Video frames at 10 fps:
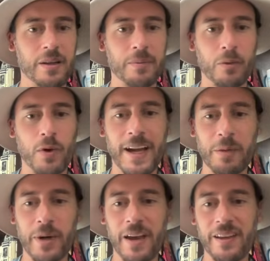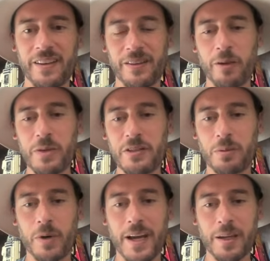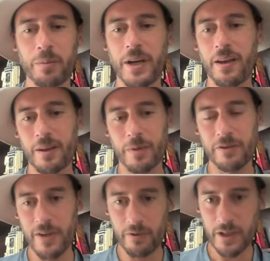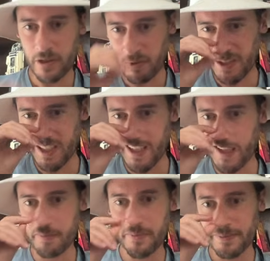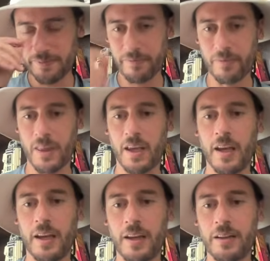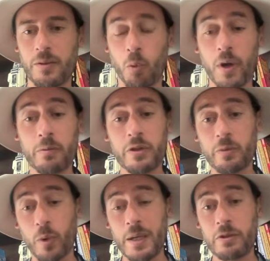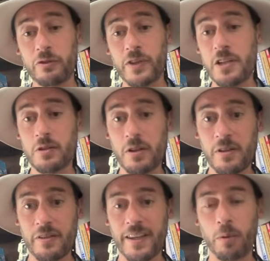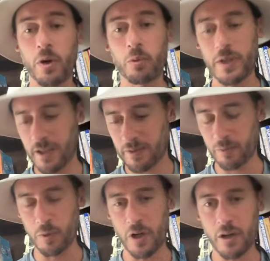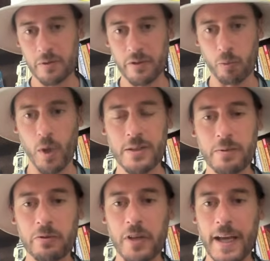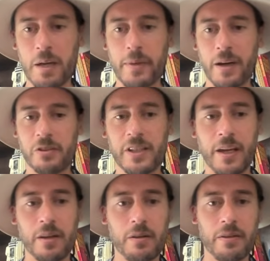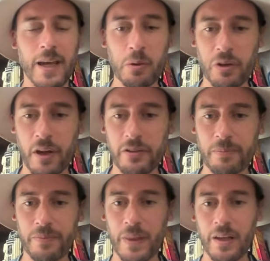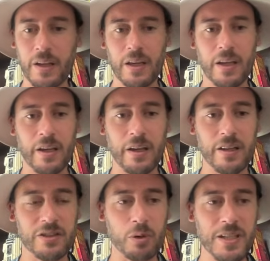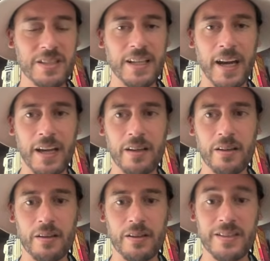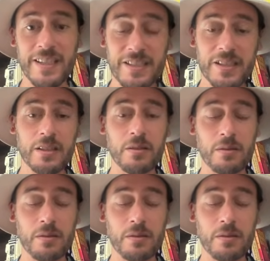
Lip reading: Rocket Pilot, love me some Rocket Pilot, my favorite hero in the game. And when he was featured that one week, when we all watched him fly out of bounds together, that was awesome. So he's got decent